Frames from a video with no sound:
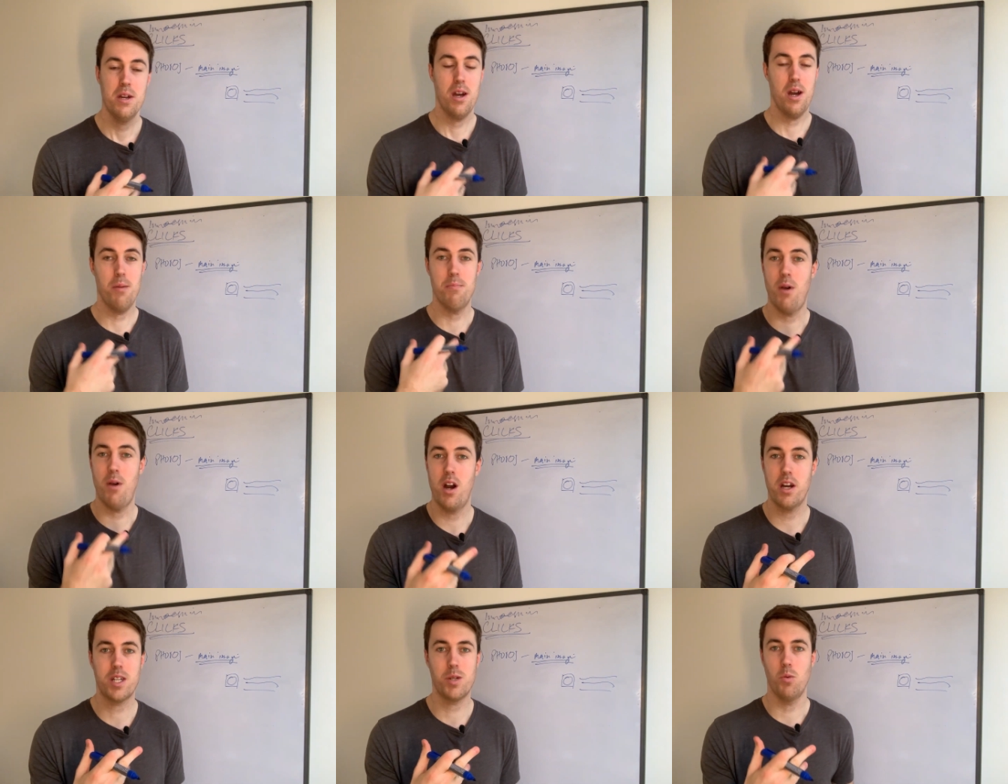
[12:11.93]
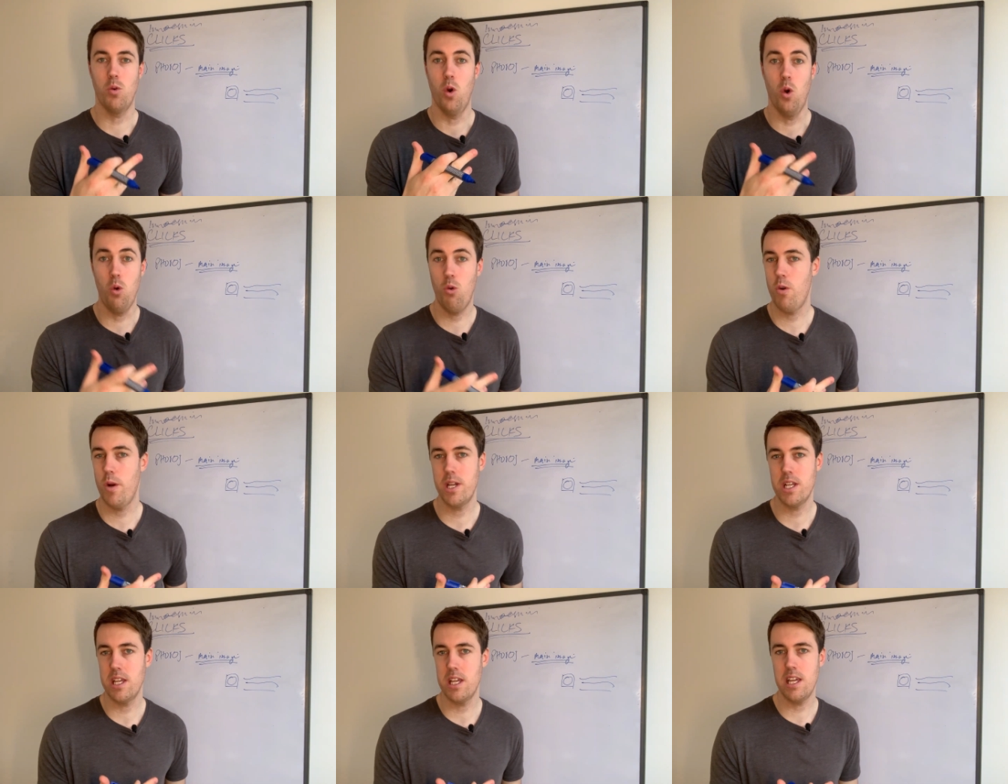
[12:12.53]
a market we're
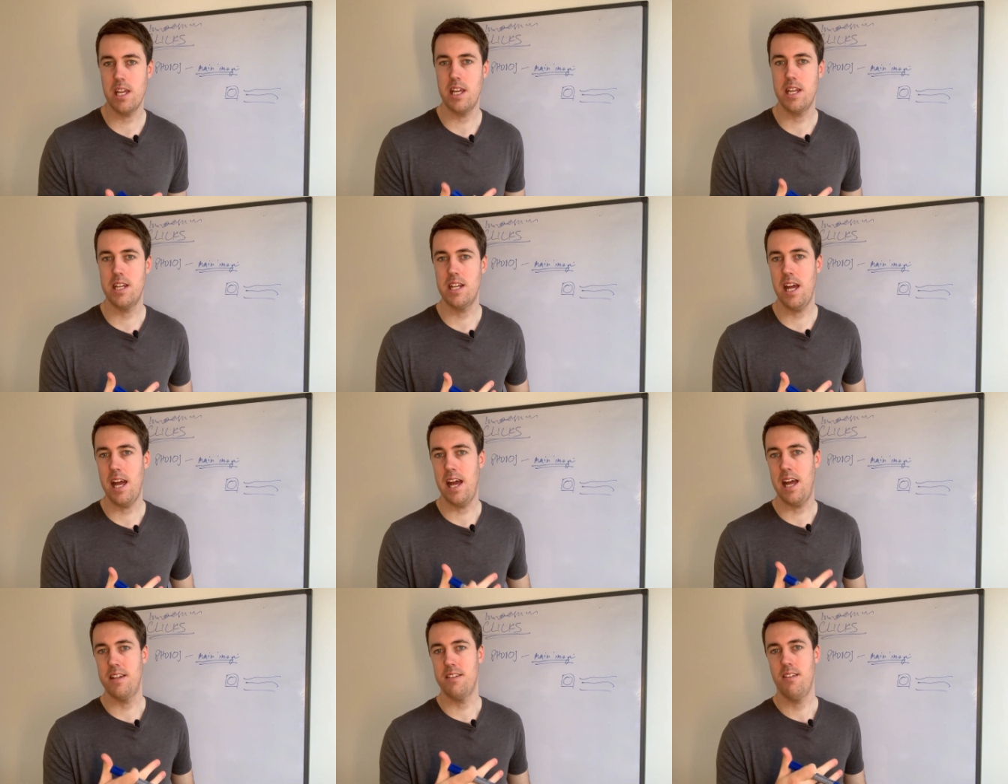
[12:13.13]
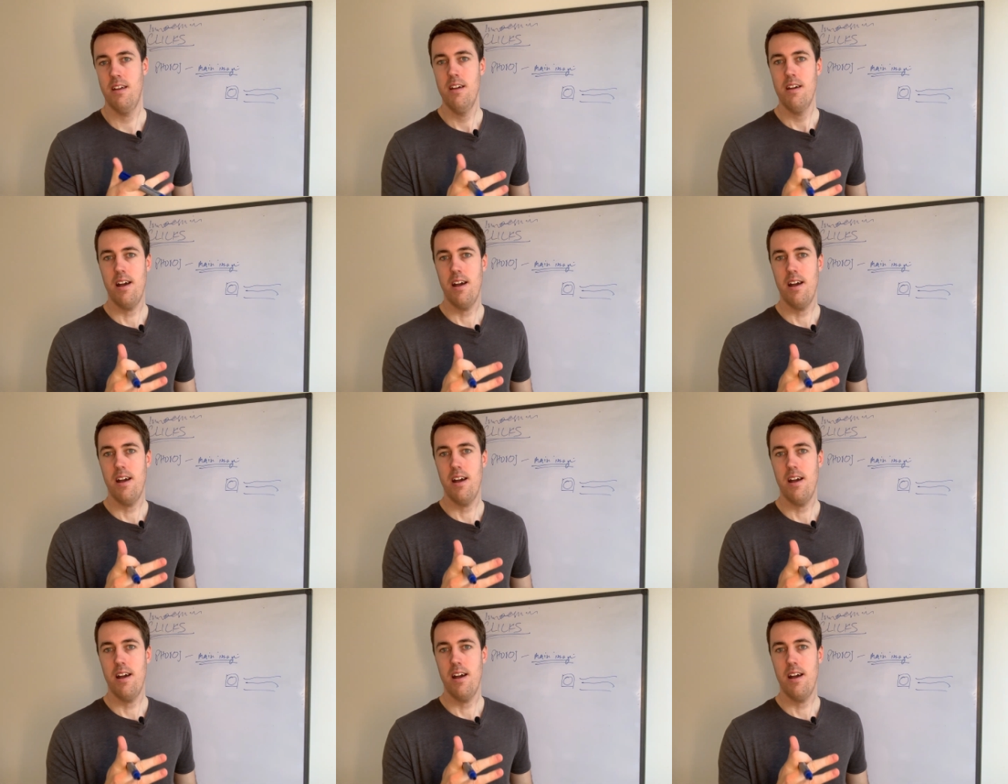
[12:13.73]
already in, and